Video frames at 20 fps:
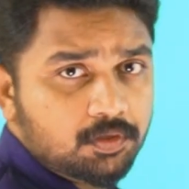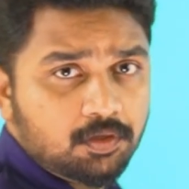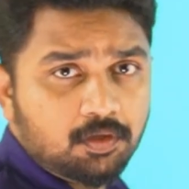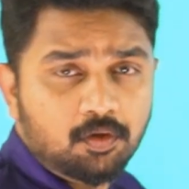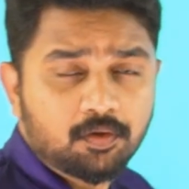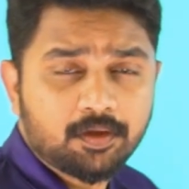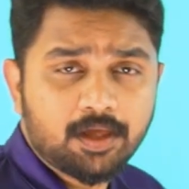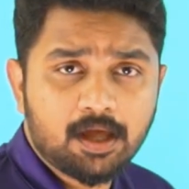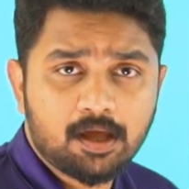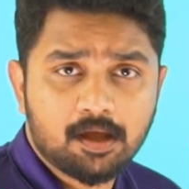
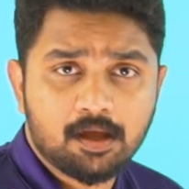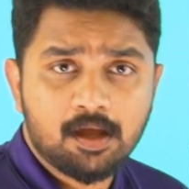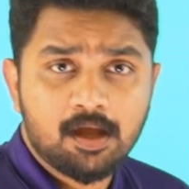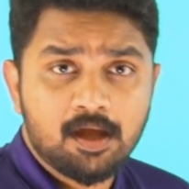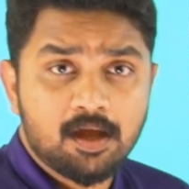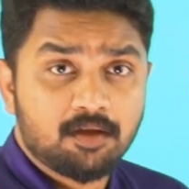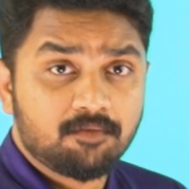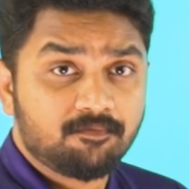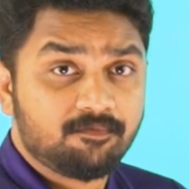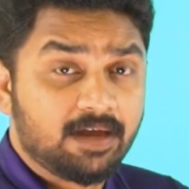Okay,
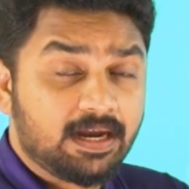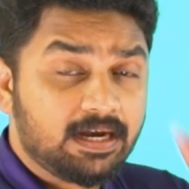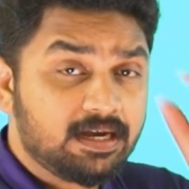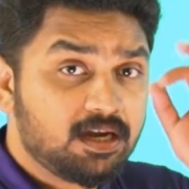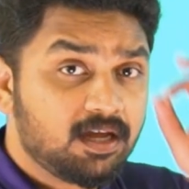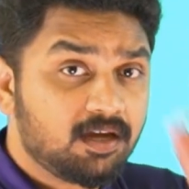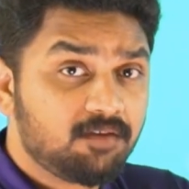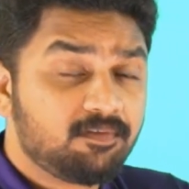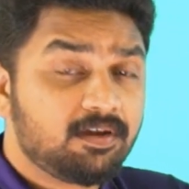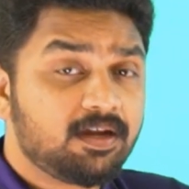
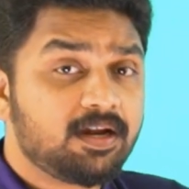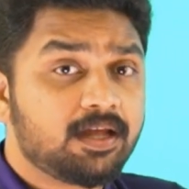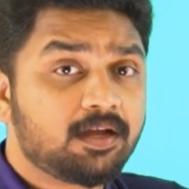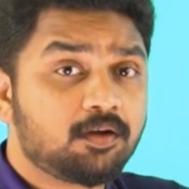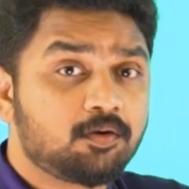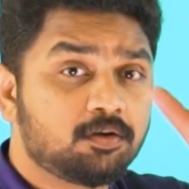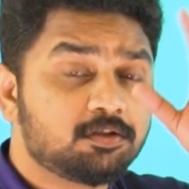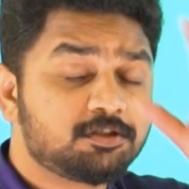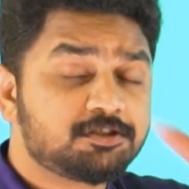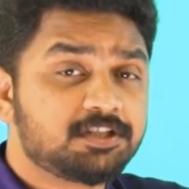whenever a
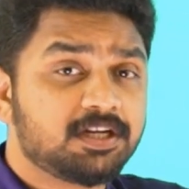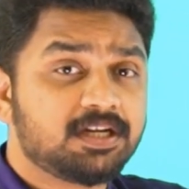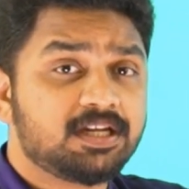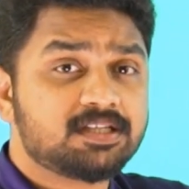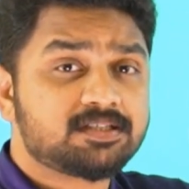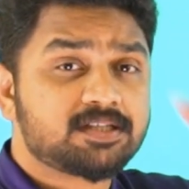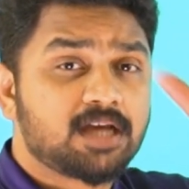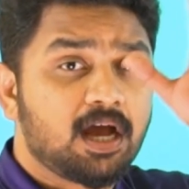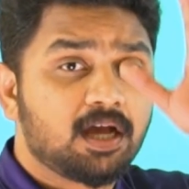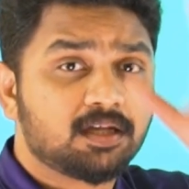question
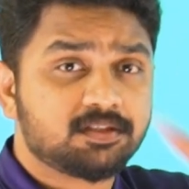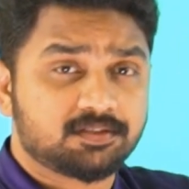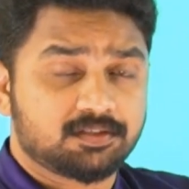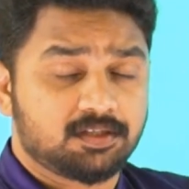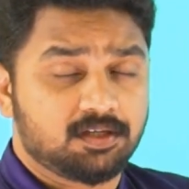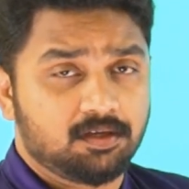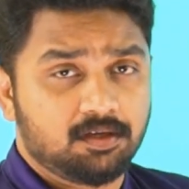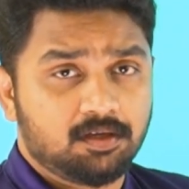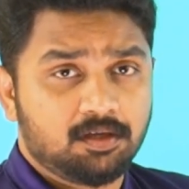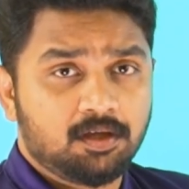is asked
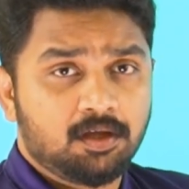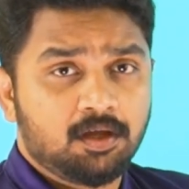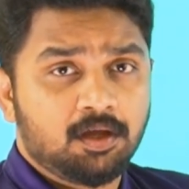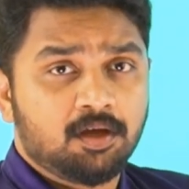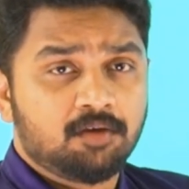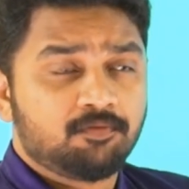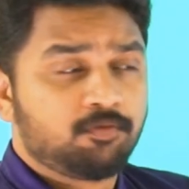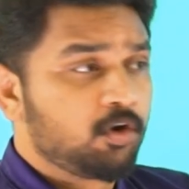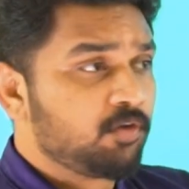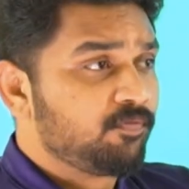
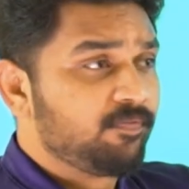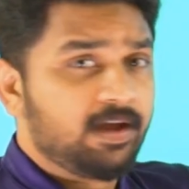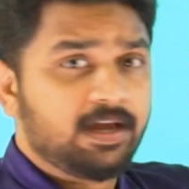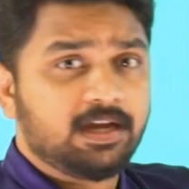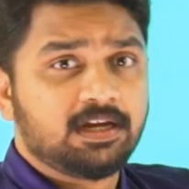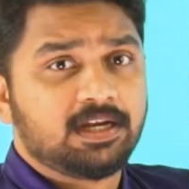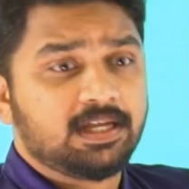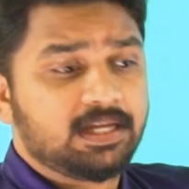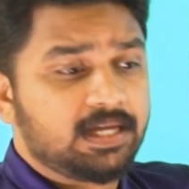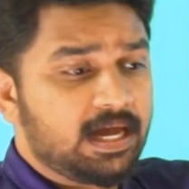for
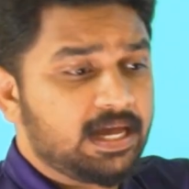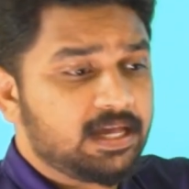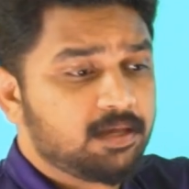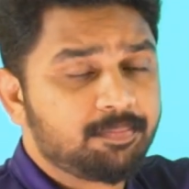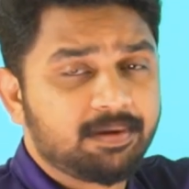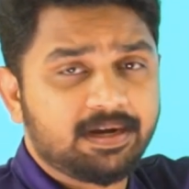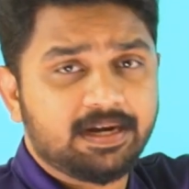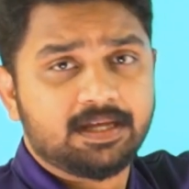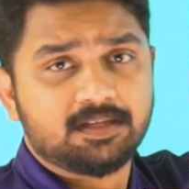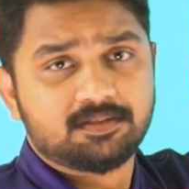finding
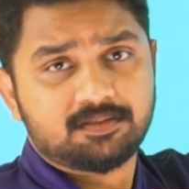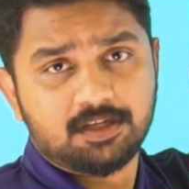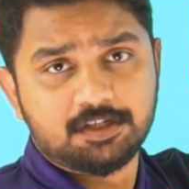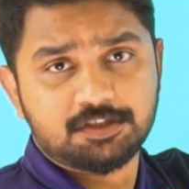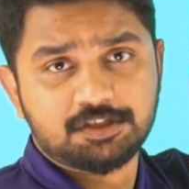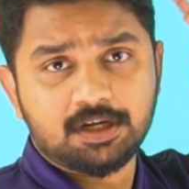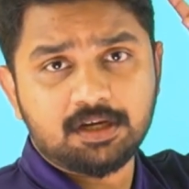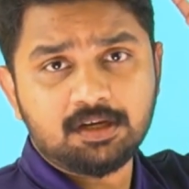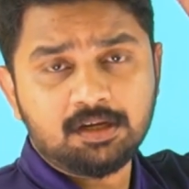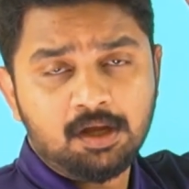
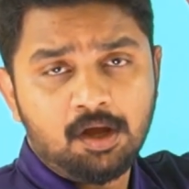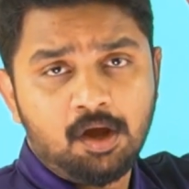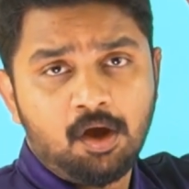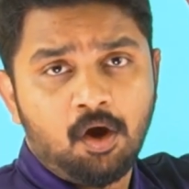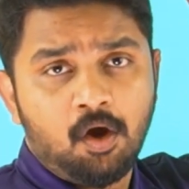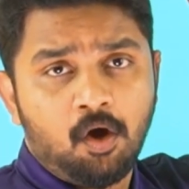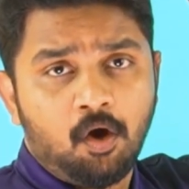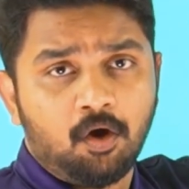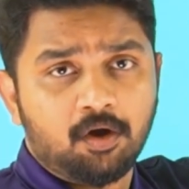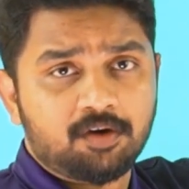hybridization,
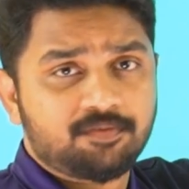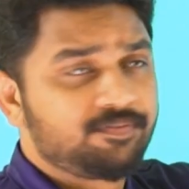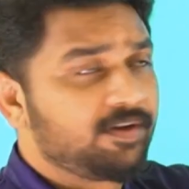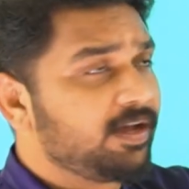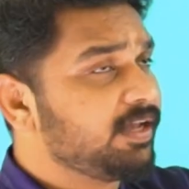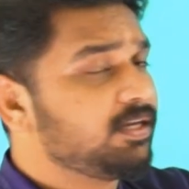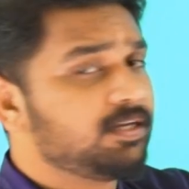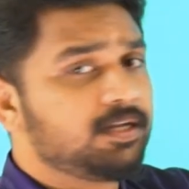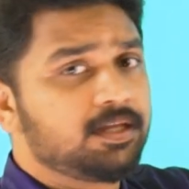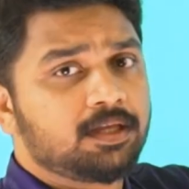or
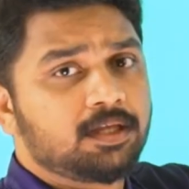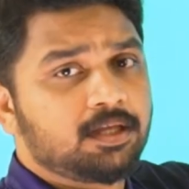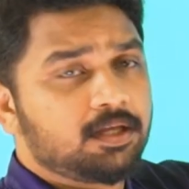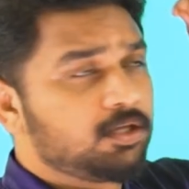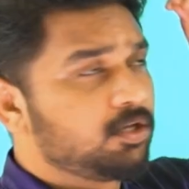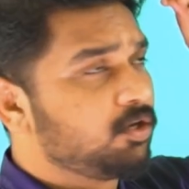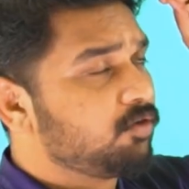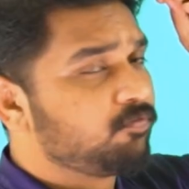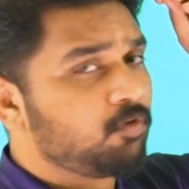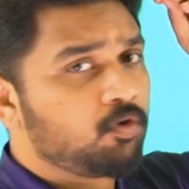finding
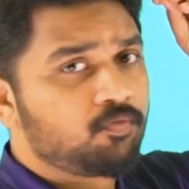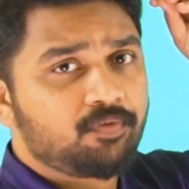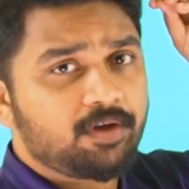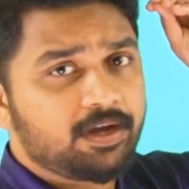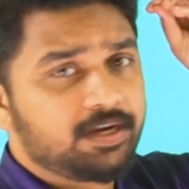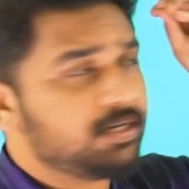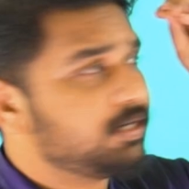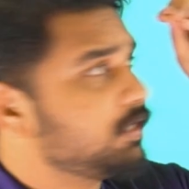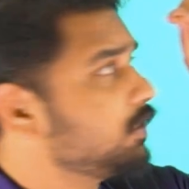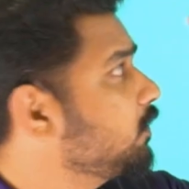
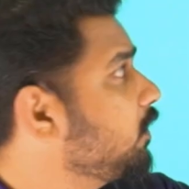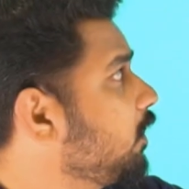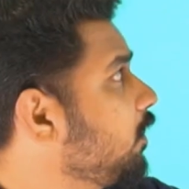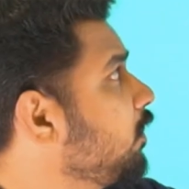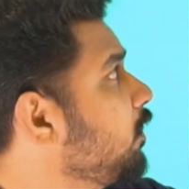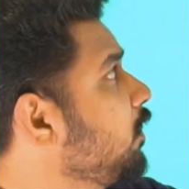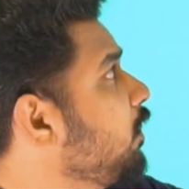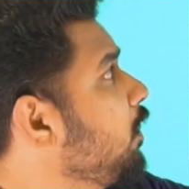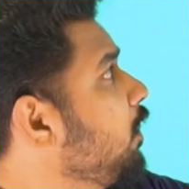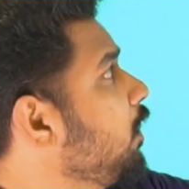
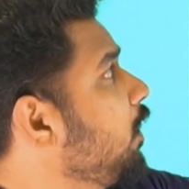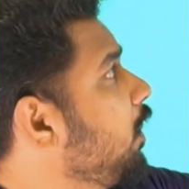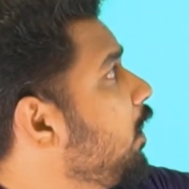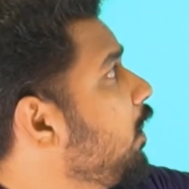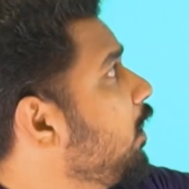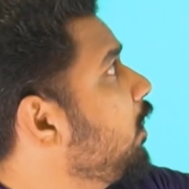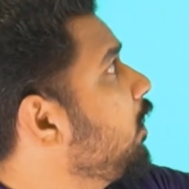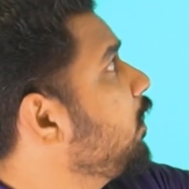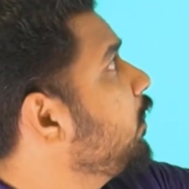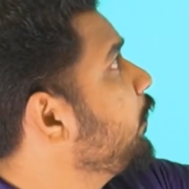the
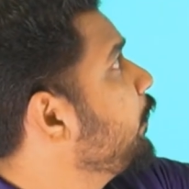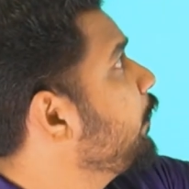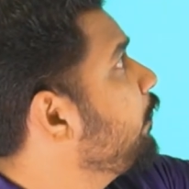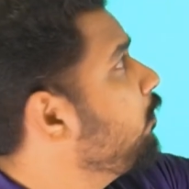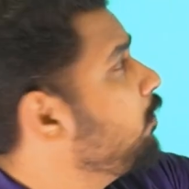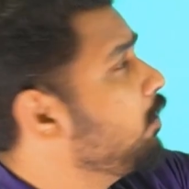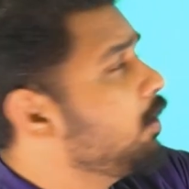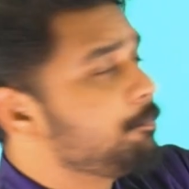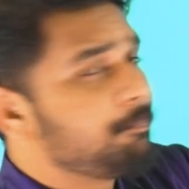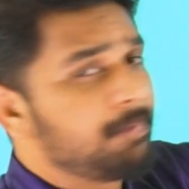
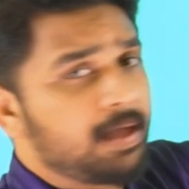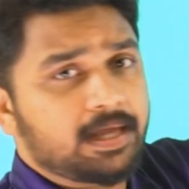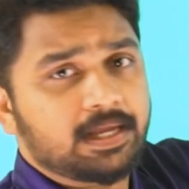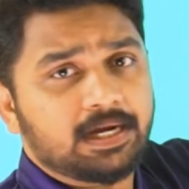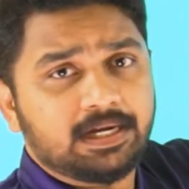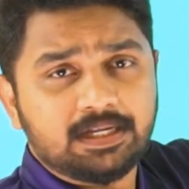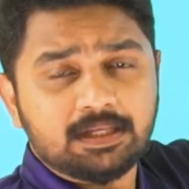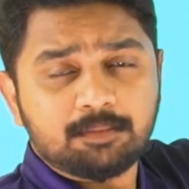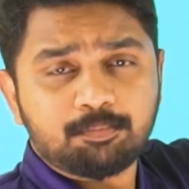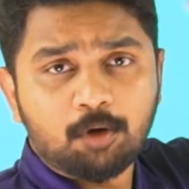
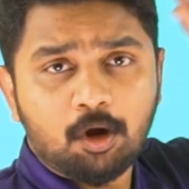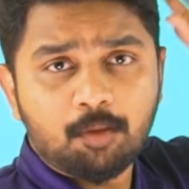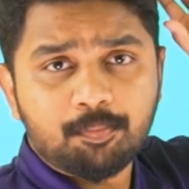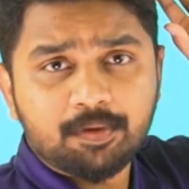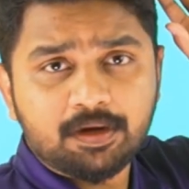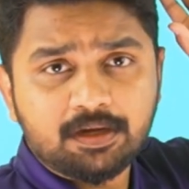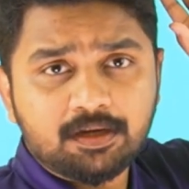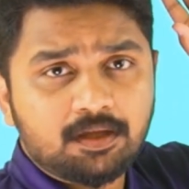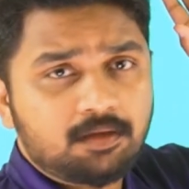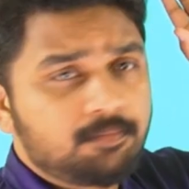magnetic
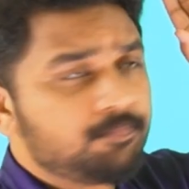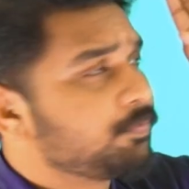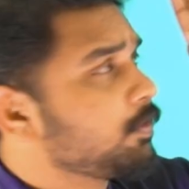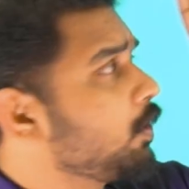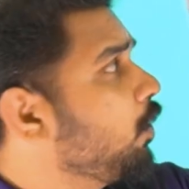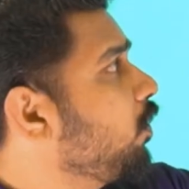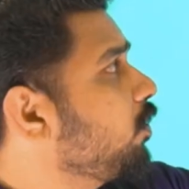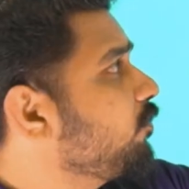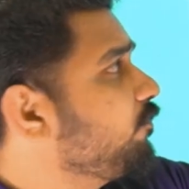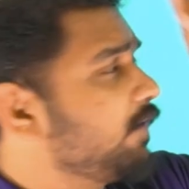property,
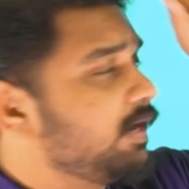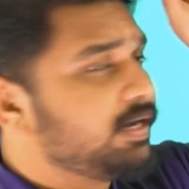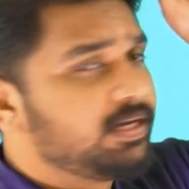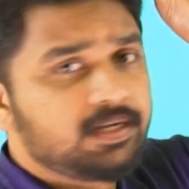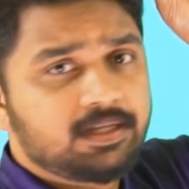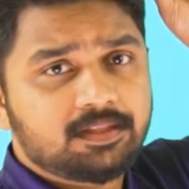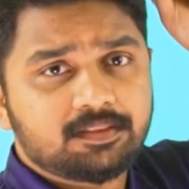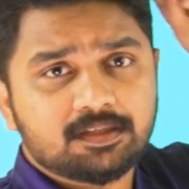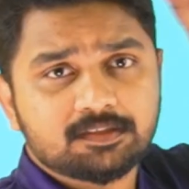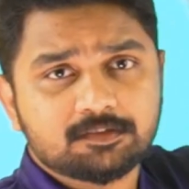or
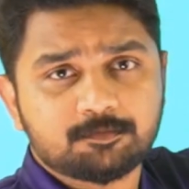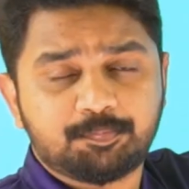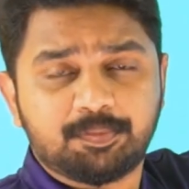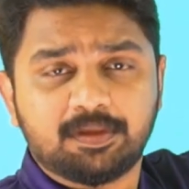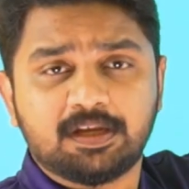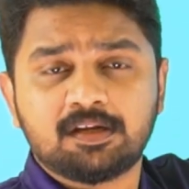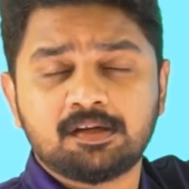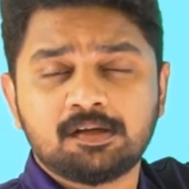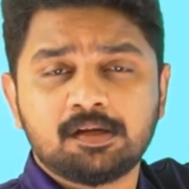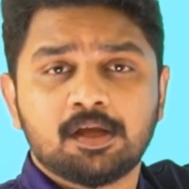finding the
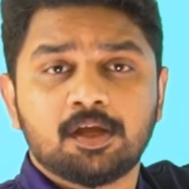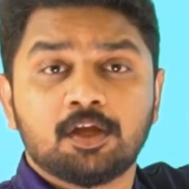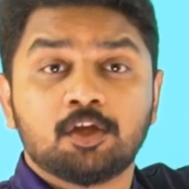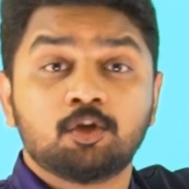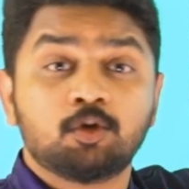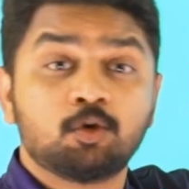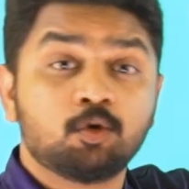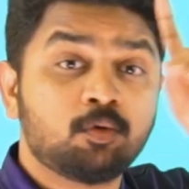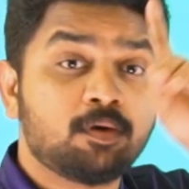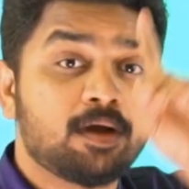spin,
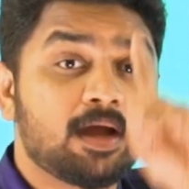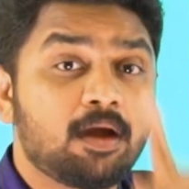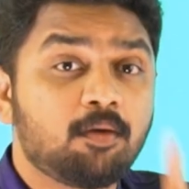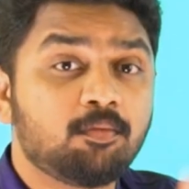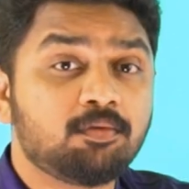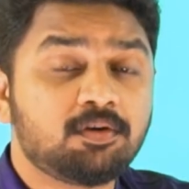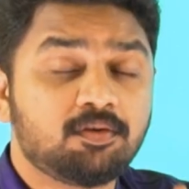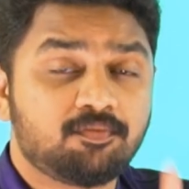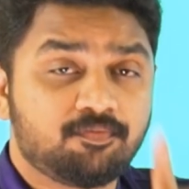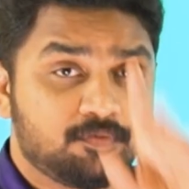you
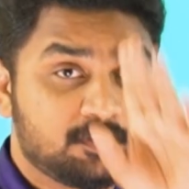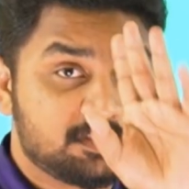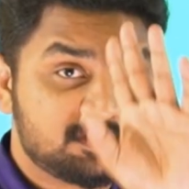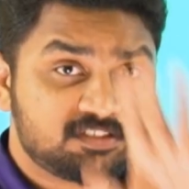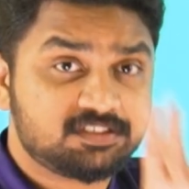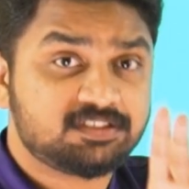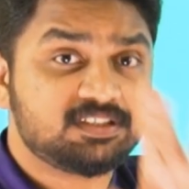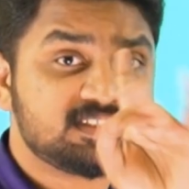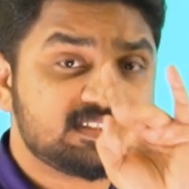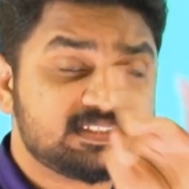have to,
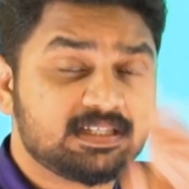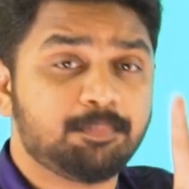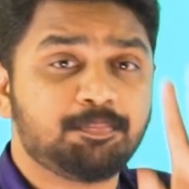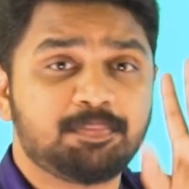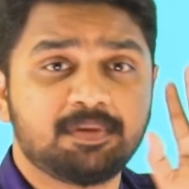first step